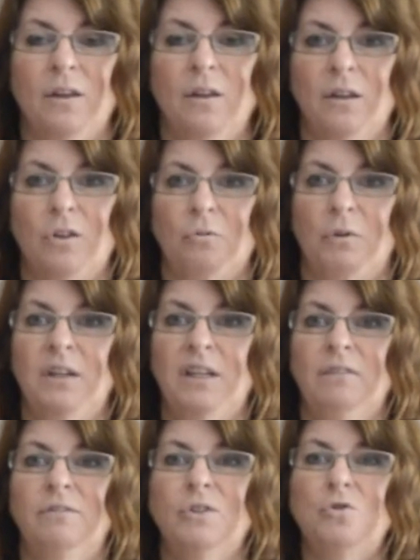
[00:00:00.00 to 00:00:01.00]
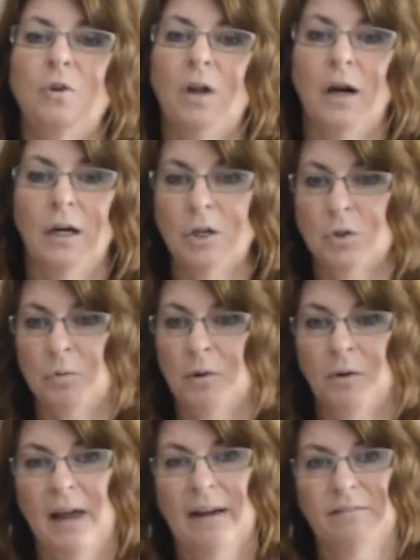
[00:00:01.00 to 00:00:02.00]
The 3D Visual Arts, we
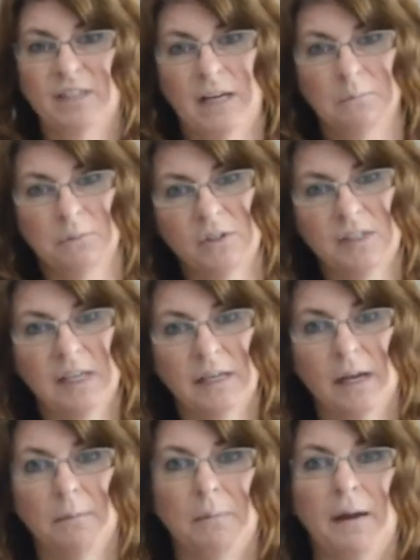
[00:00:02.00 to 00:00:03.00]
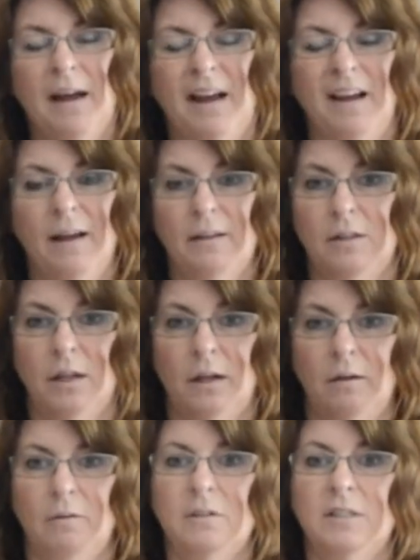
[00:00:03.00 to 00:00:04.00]
will have tables set up at
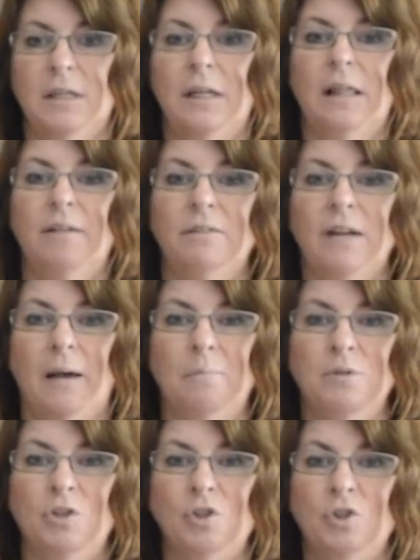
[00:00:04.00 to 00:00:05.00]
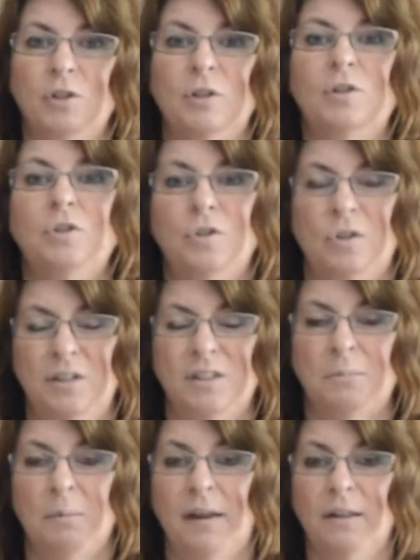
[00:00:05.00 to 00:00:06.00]
the city level competition to
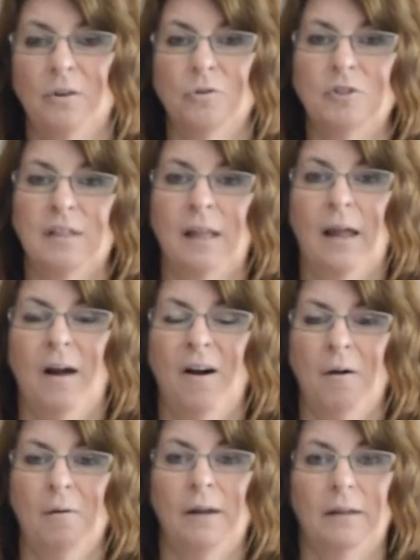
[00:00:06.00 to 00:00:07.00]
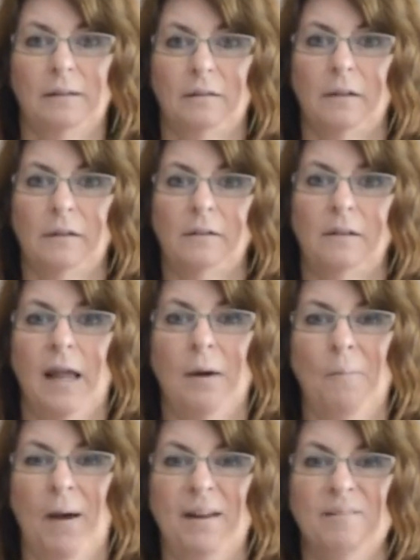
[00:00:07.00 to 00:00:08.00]
display those uh,
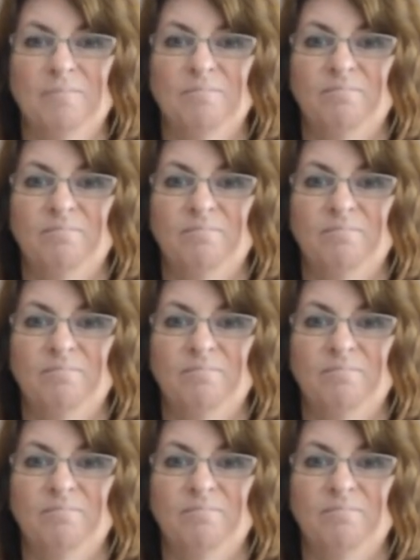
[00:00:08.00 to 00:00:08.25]
that way.